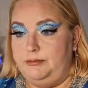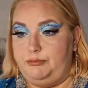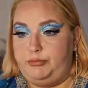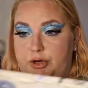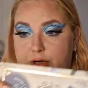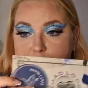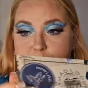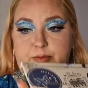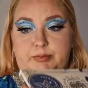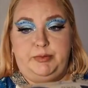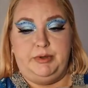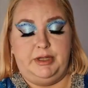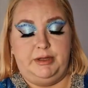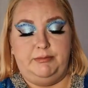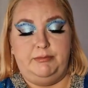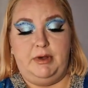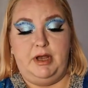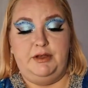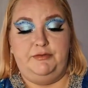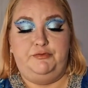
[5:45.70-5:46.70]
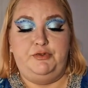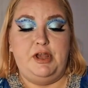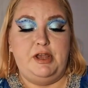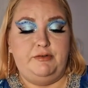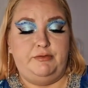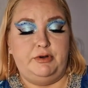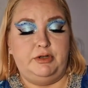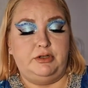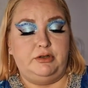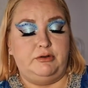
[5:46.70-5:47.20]
probably my
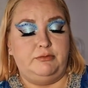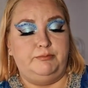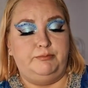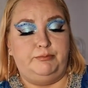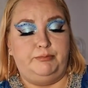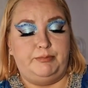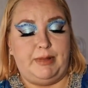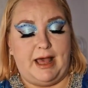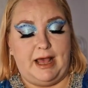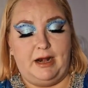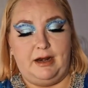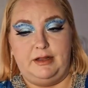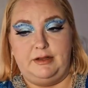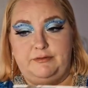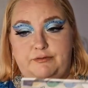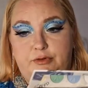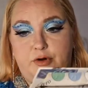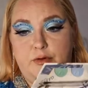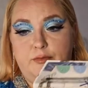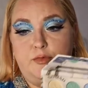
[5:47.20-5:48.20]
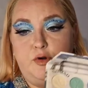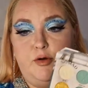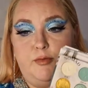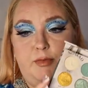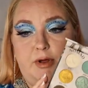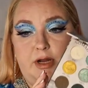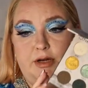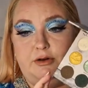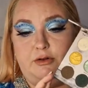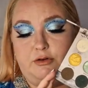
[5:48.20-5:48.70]
favorite palette from
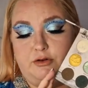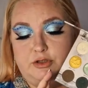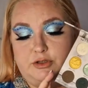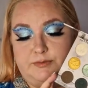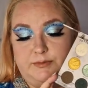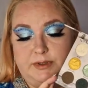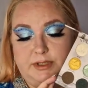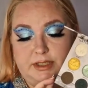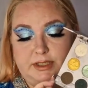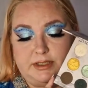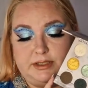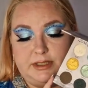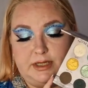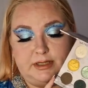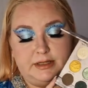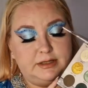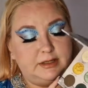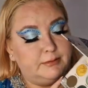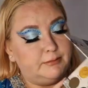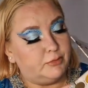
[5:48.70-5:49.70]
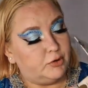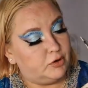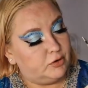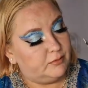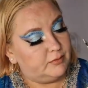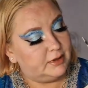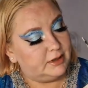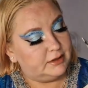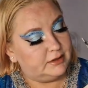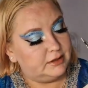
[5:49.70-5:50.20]
NOMAD Cosmetics at the
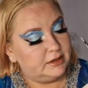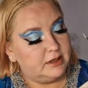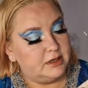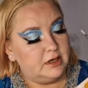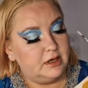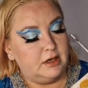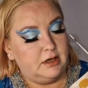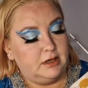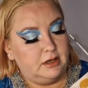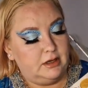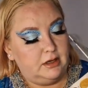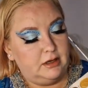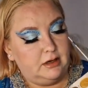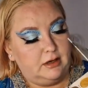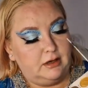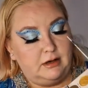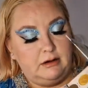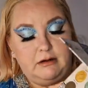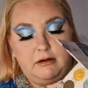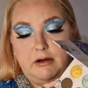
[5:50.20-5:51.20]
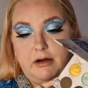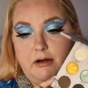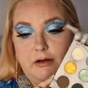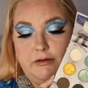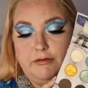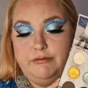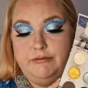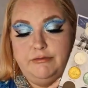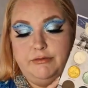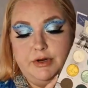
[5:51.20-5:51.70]
moment.
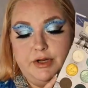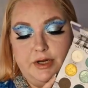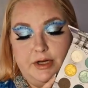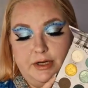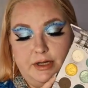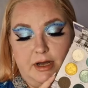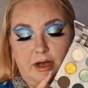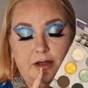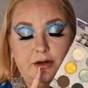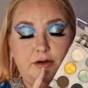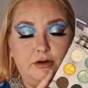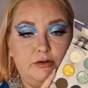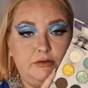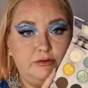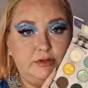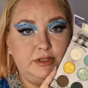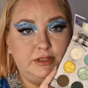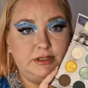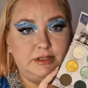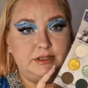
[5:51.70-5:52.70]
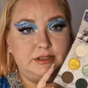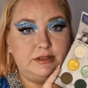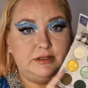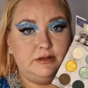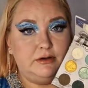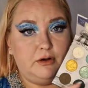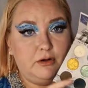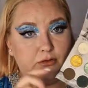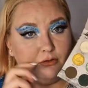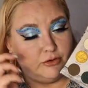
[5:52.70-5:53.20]
I know this is
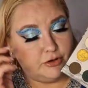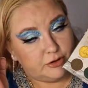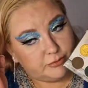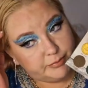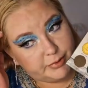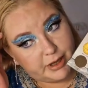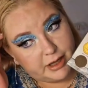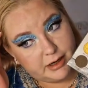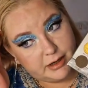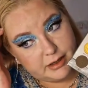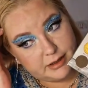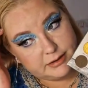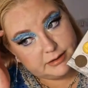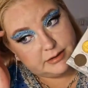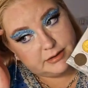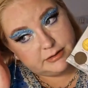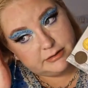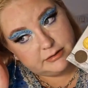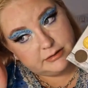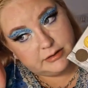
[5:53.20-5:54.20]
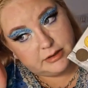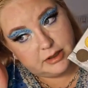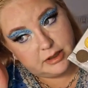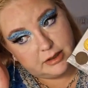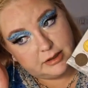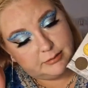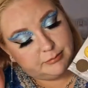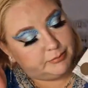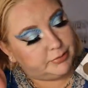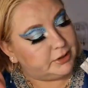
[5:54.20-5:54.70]
an older palette,
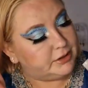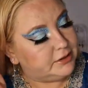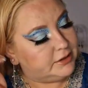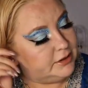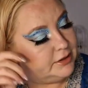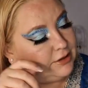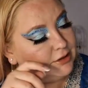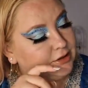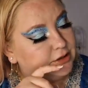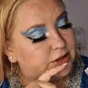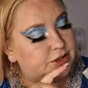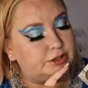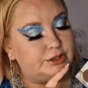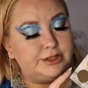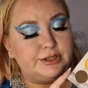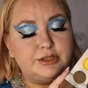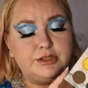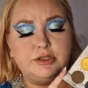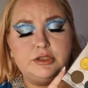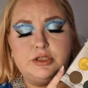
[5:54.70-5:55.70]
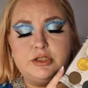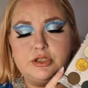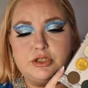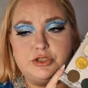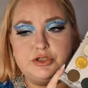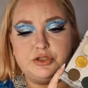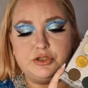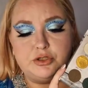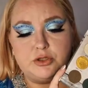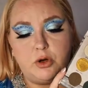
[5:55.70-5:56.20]
but it's just
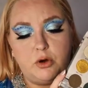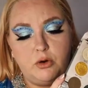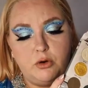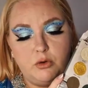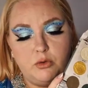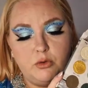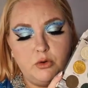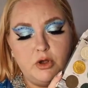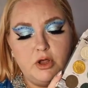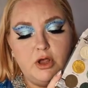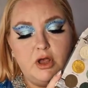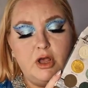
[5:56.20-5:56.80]
so